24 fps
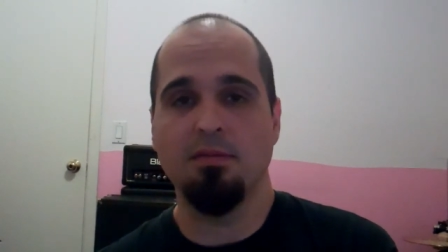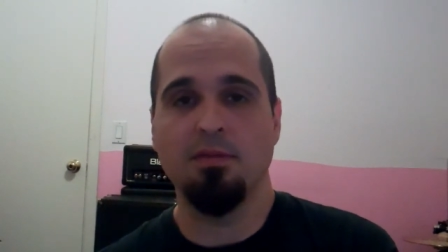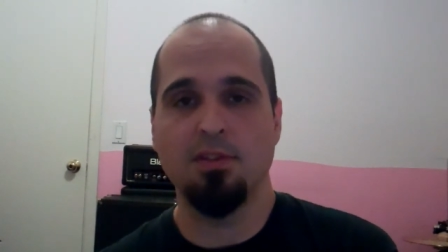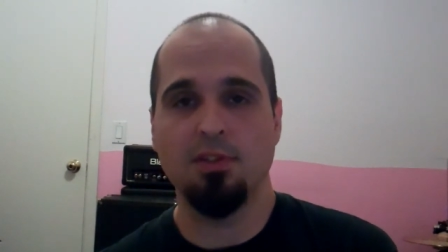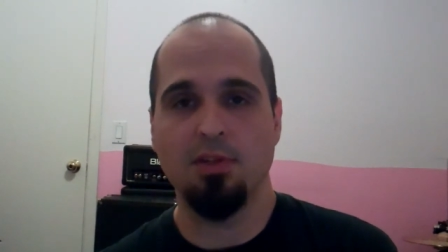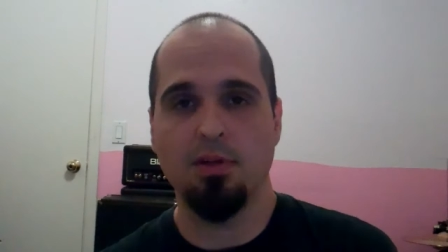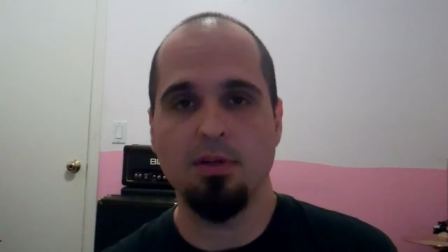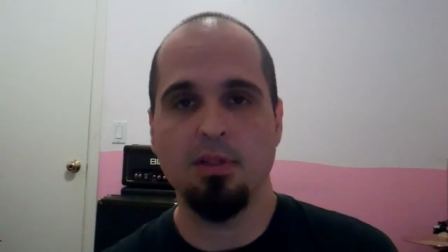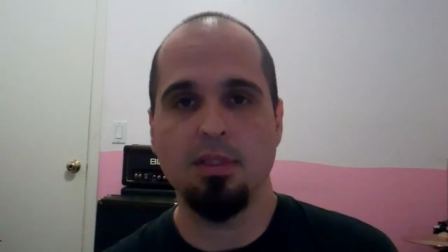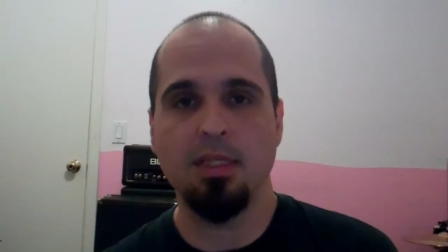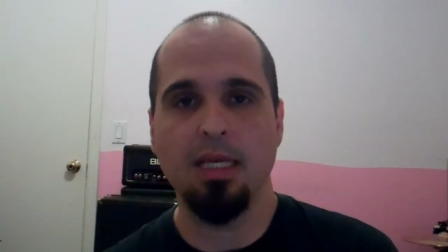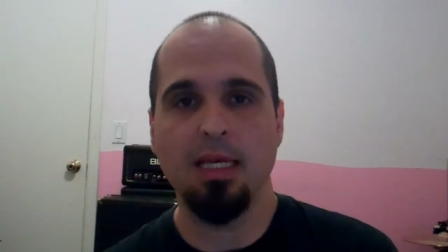to
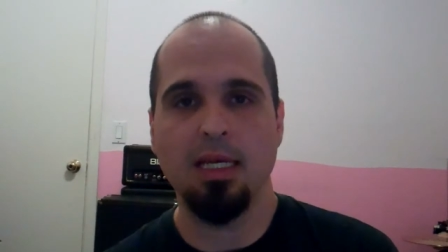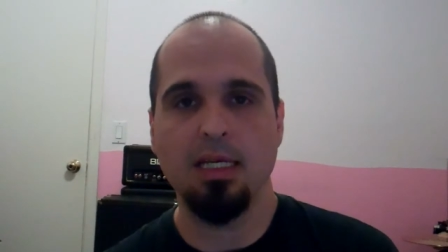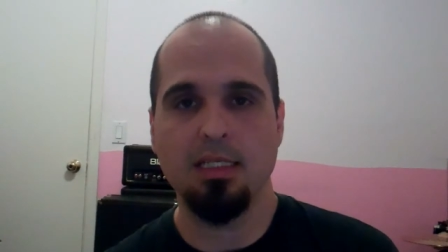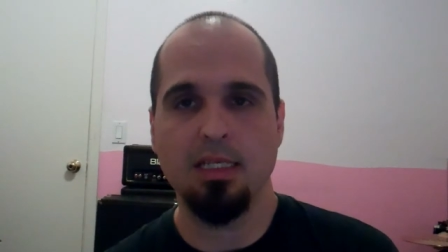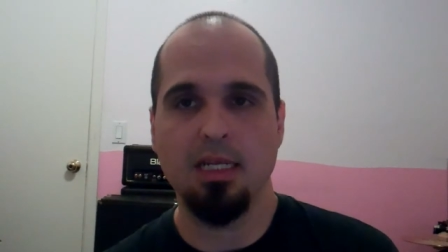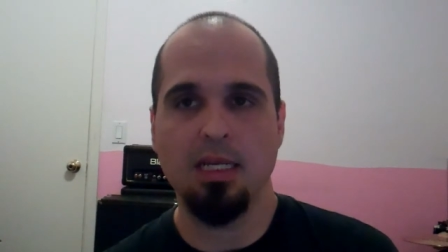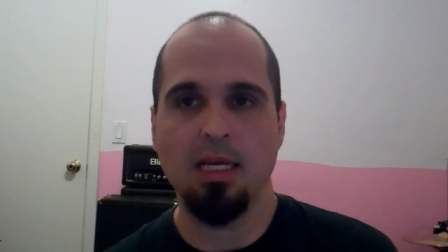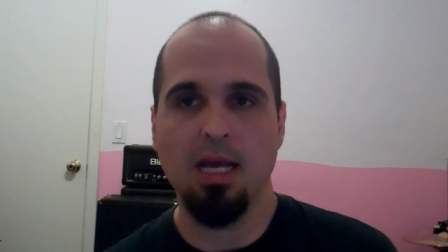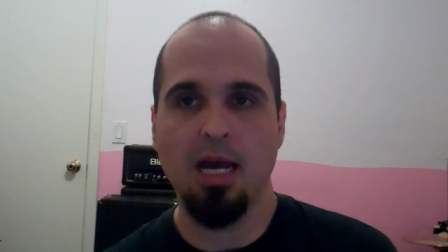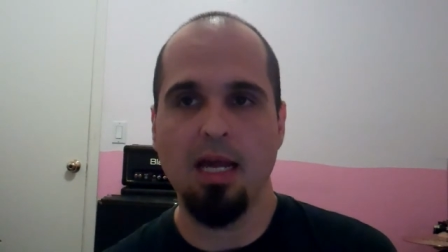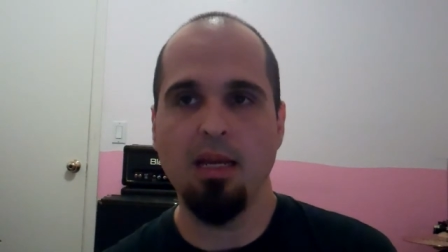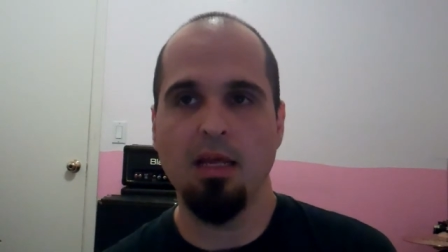certain things,
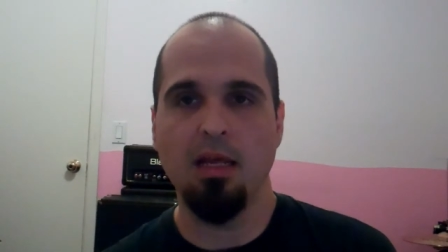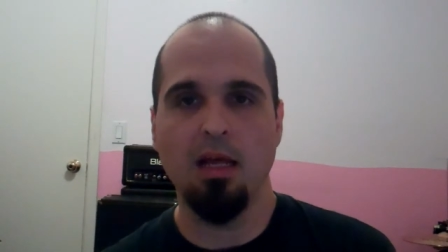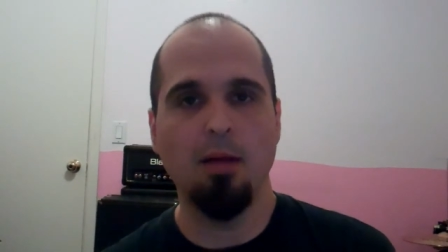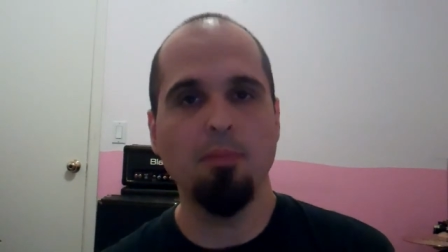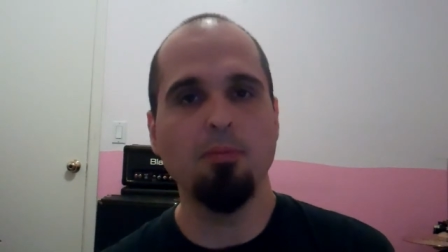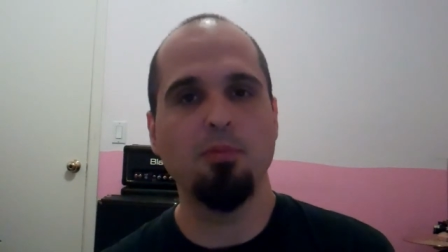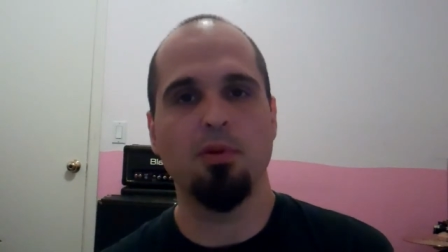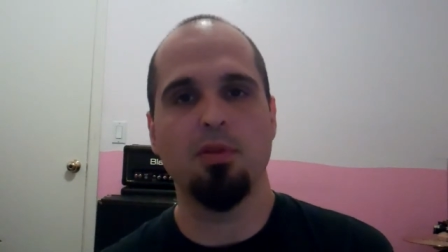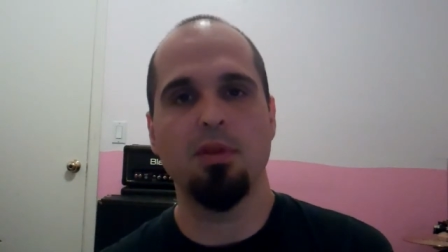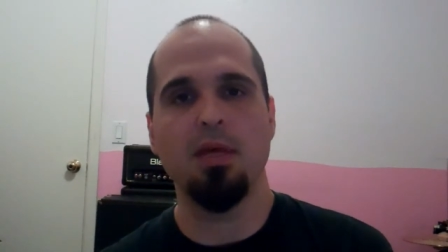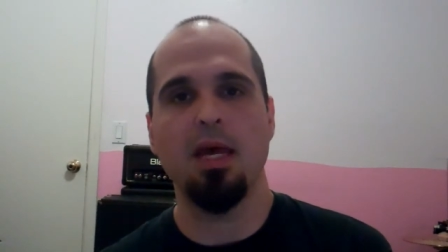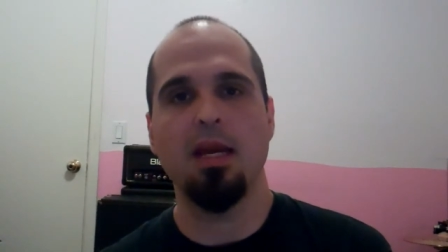and it kind of
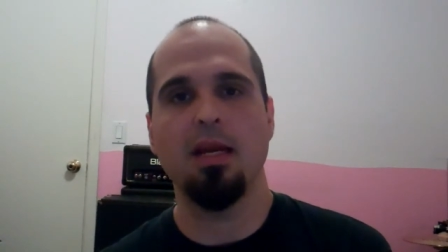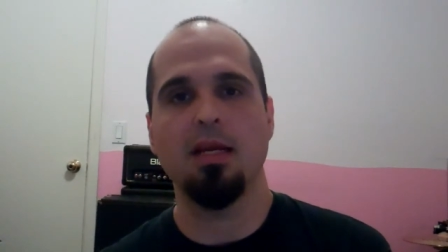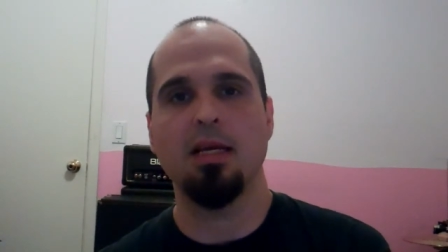helped with that.